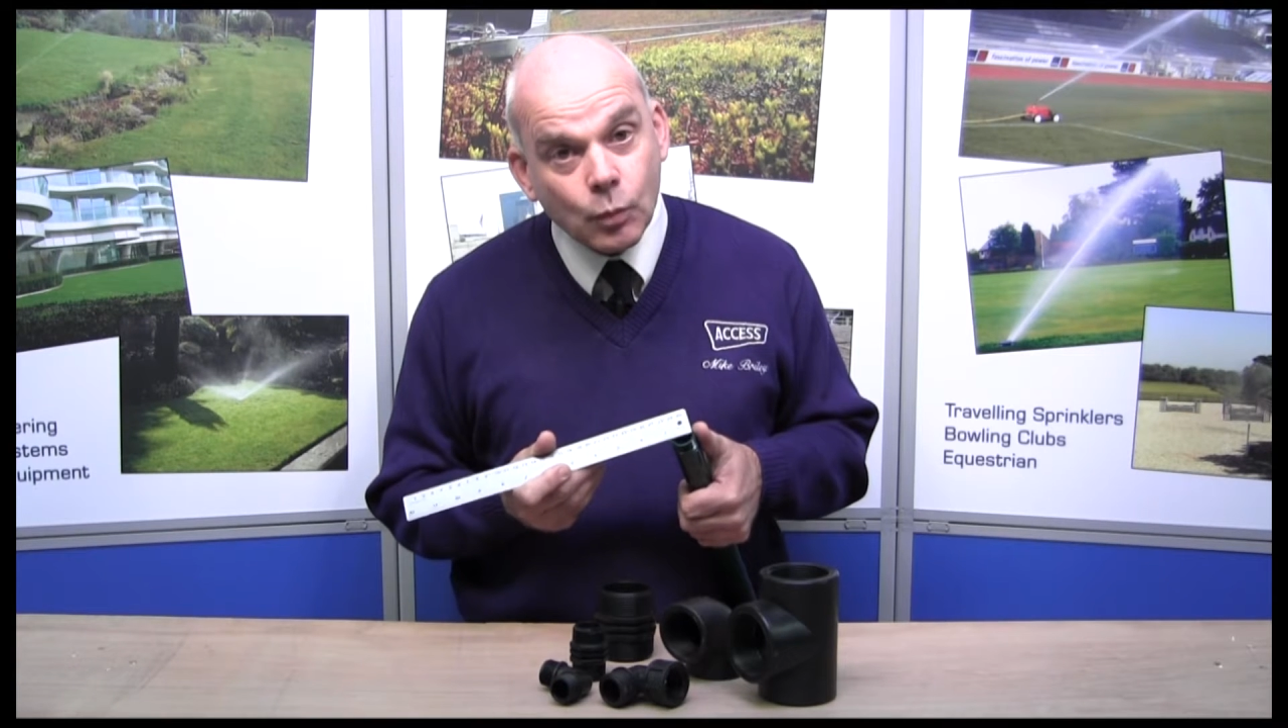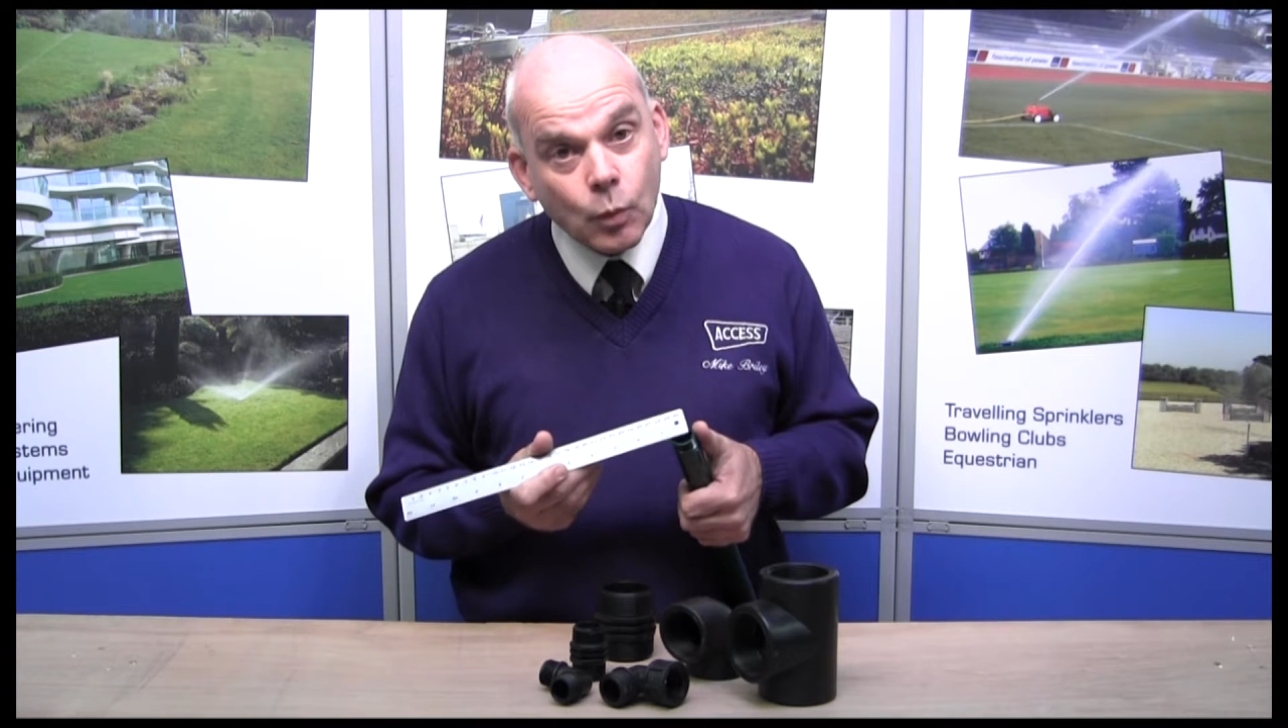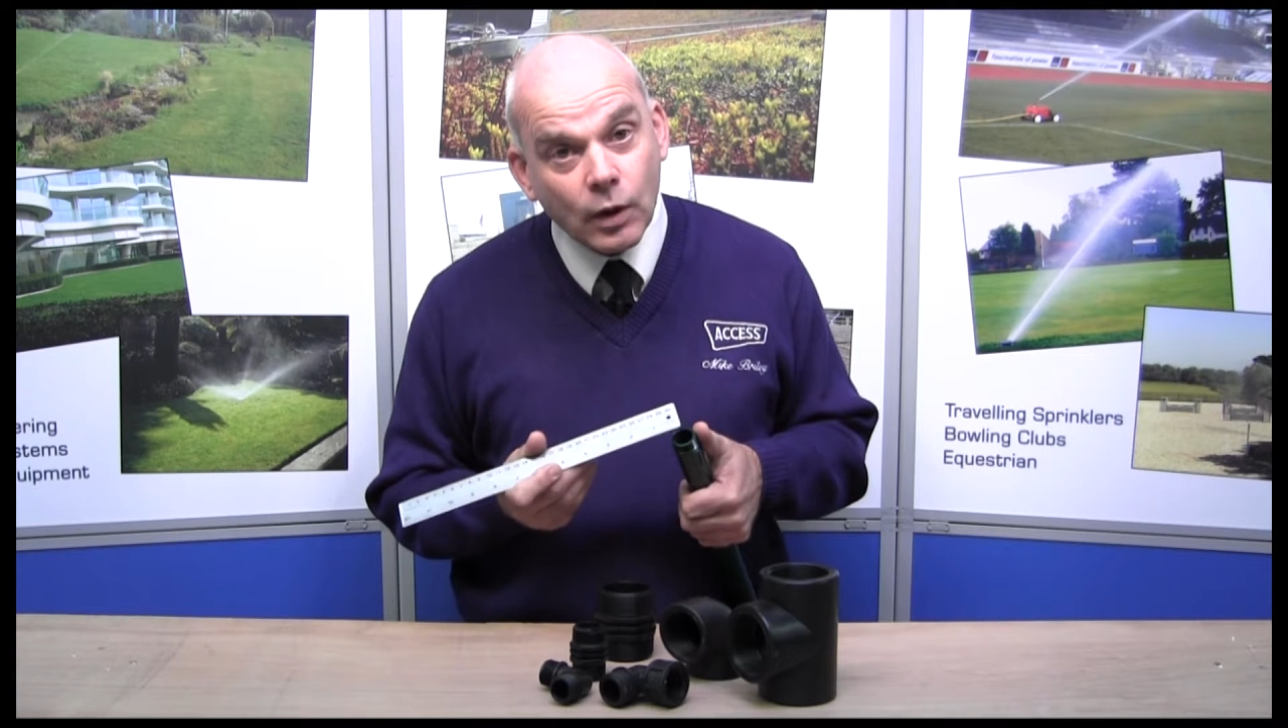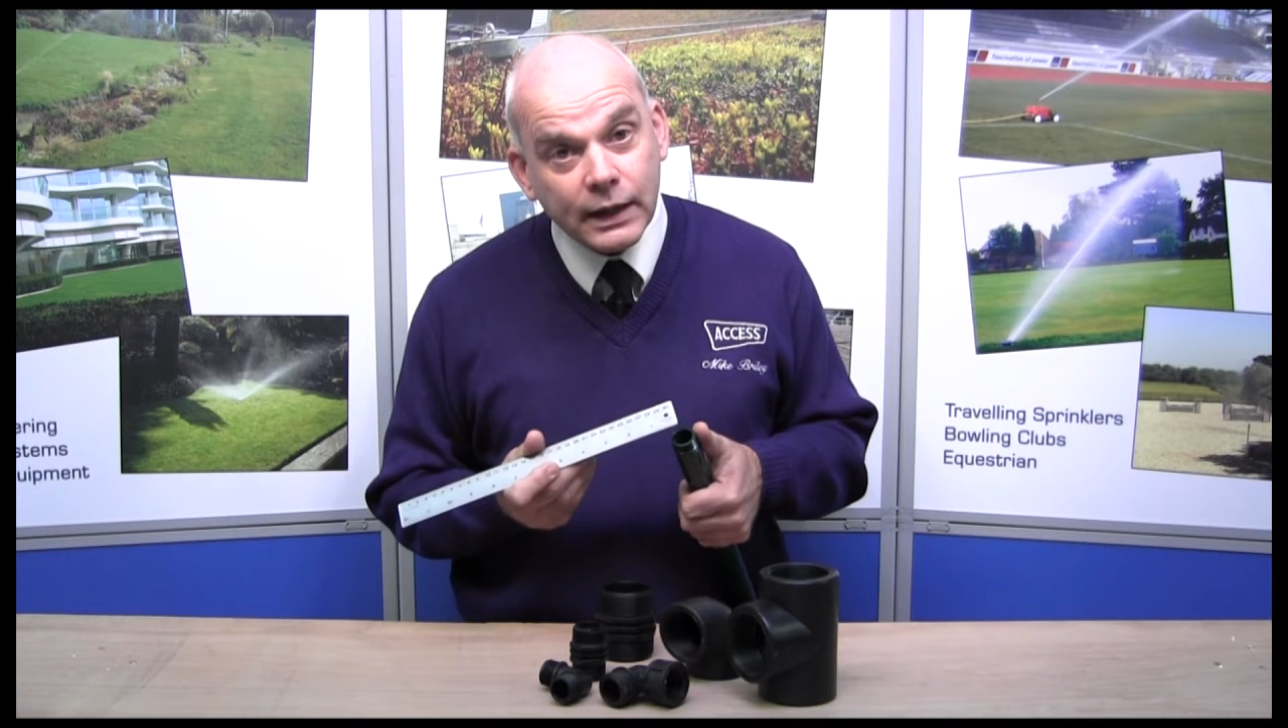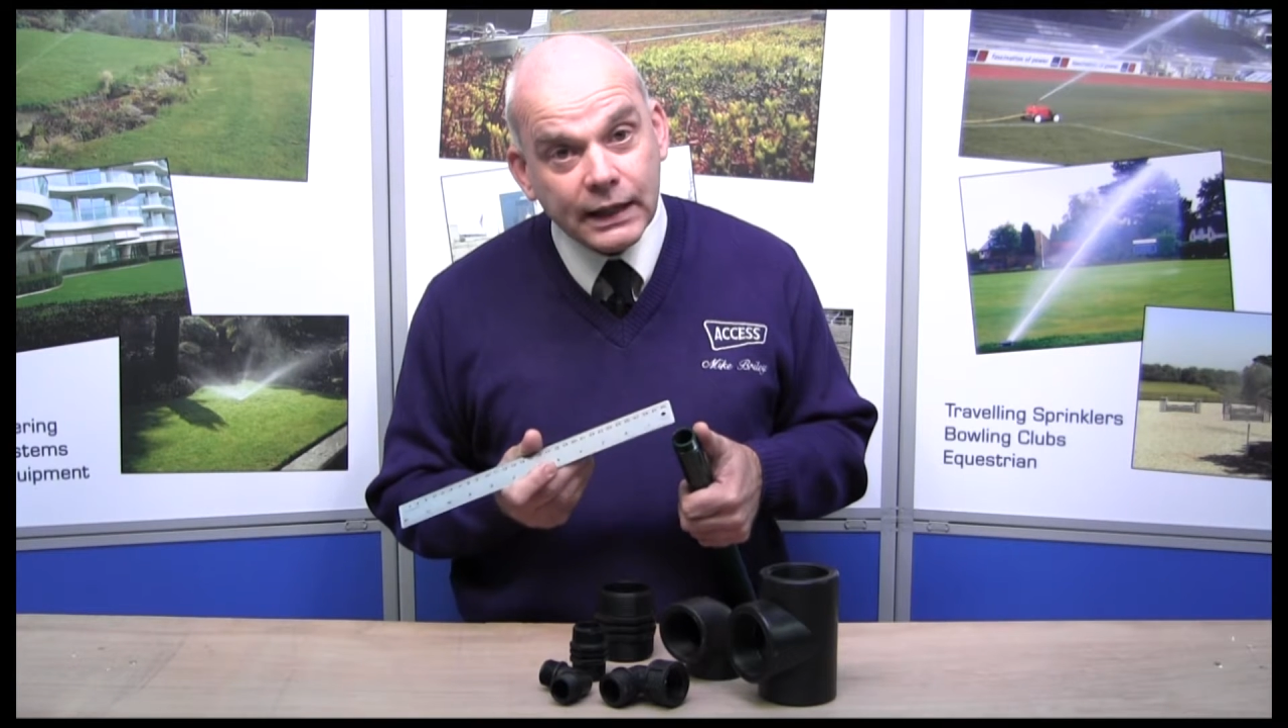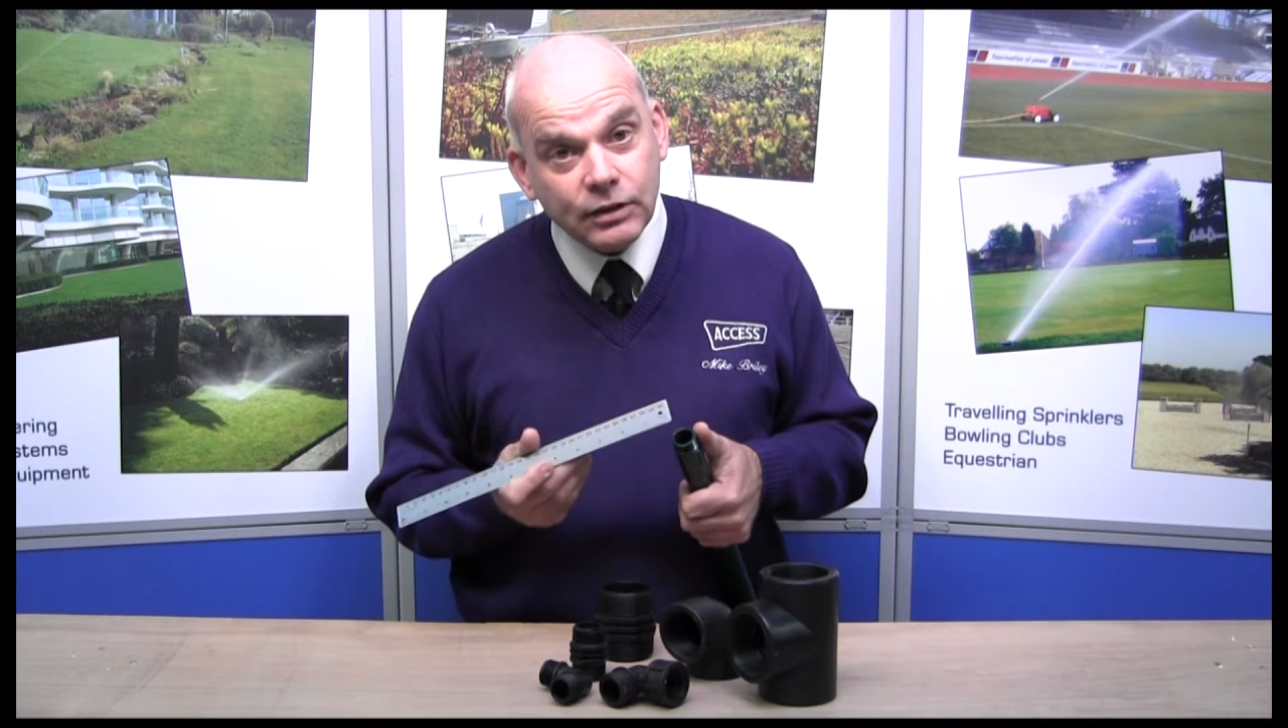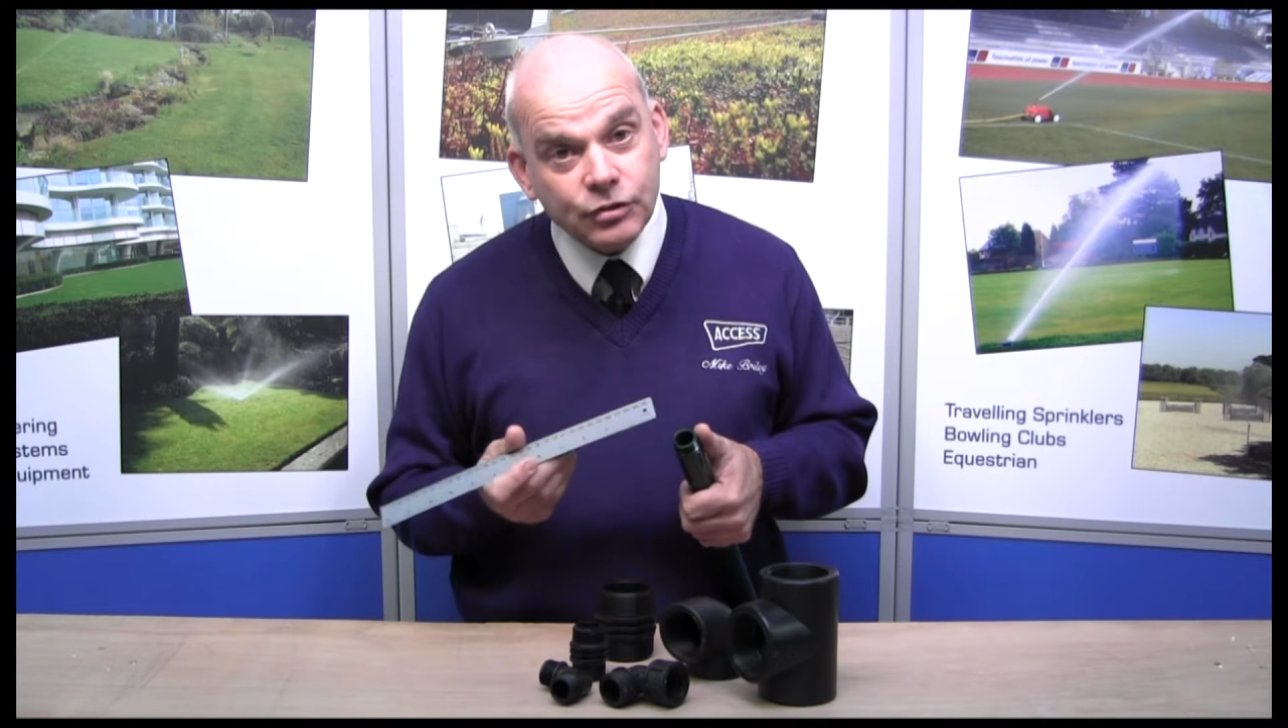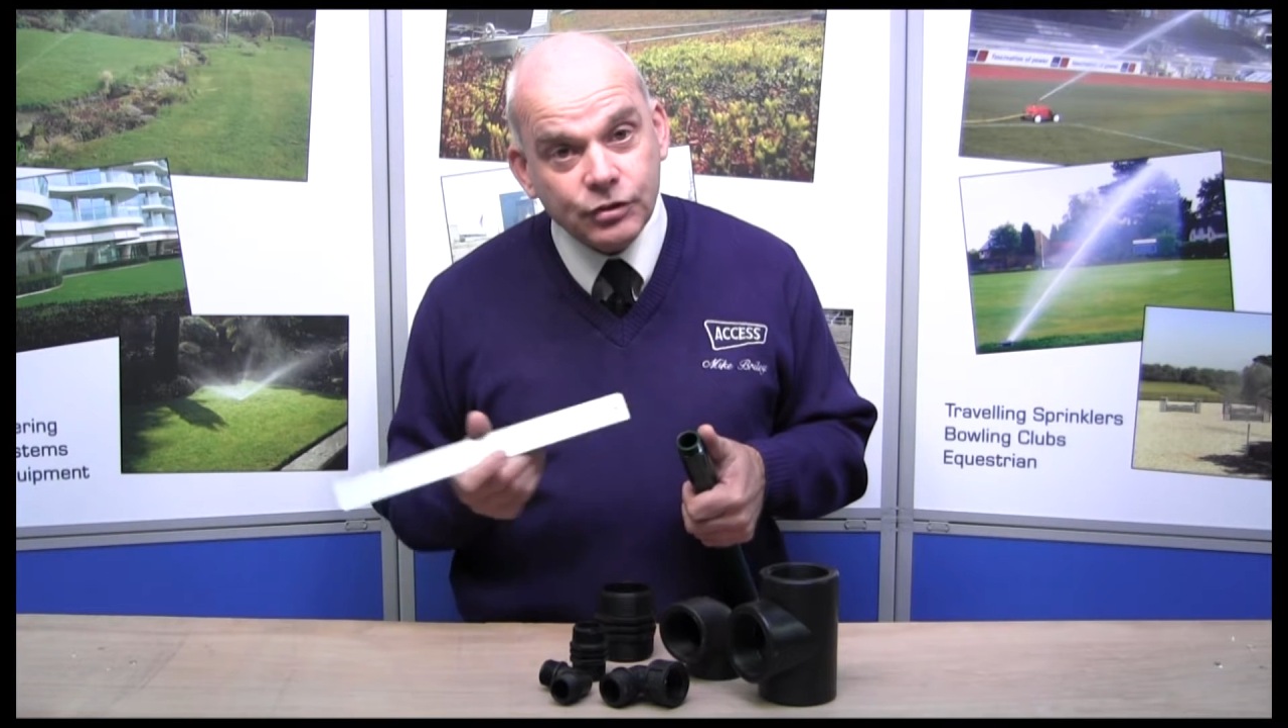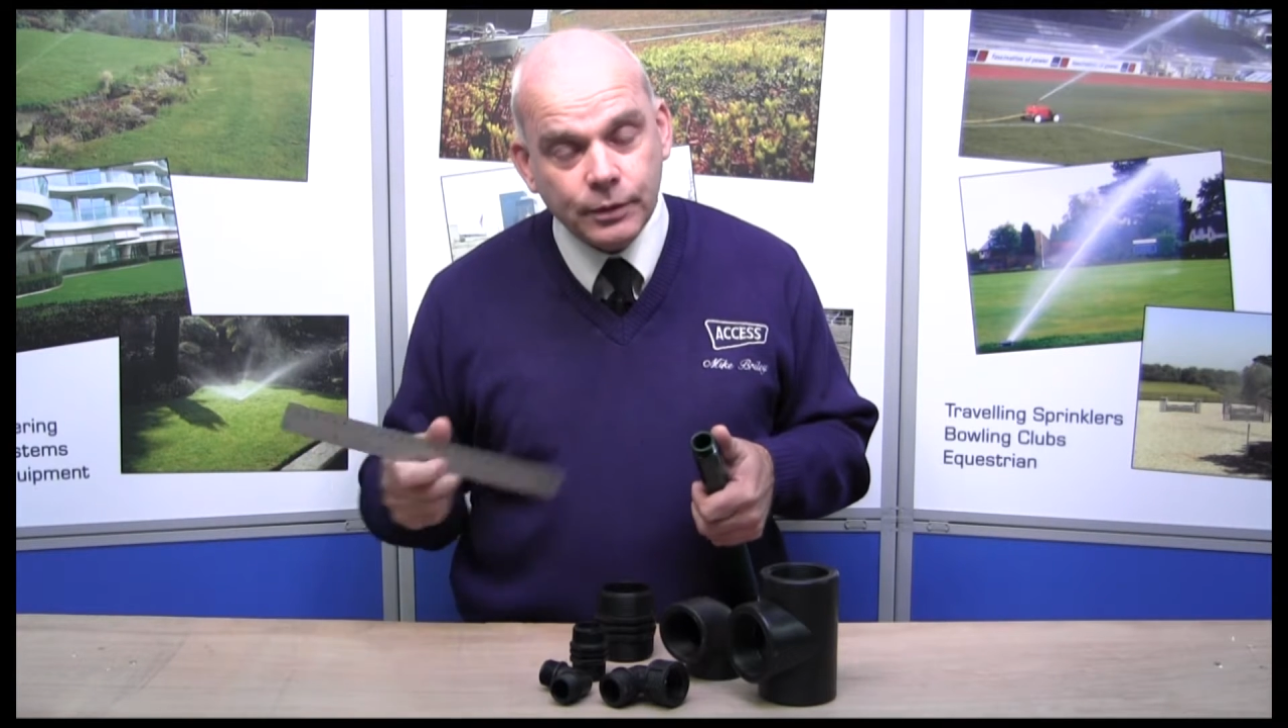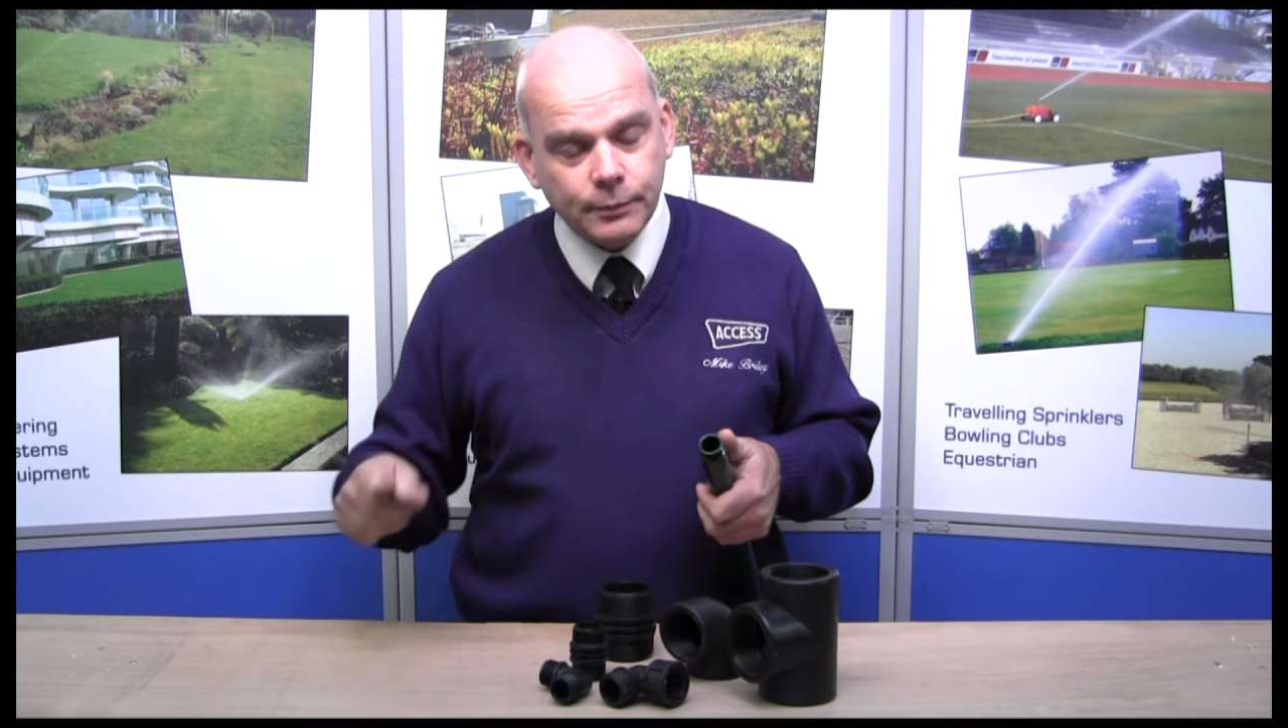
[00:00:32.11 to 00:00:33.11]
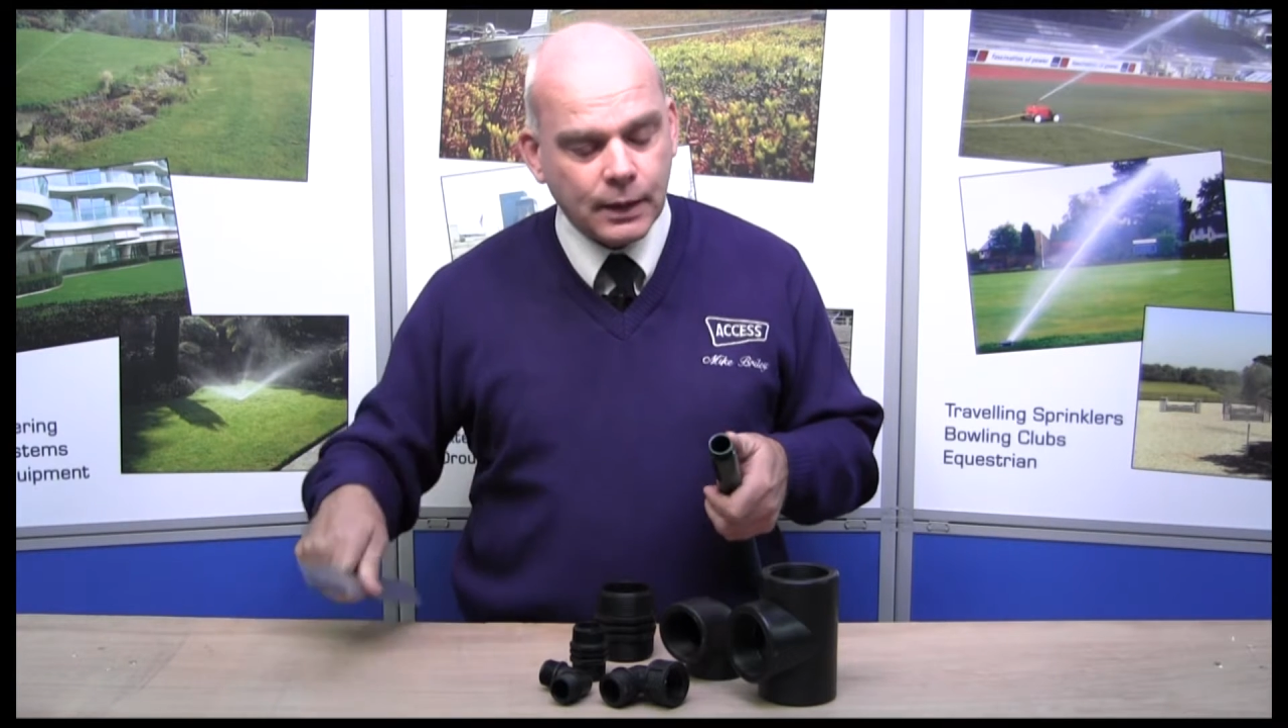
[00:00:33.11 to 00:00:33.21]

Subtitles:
1 inch.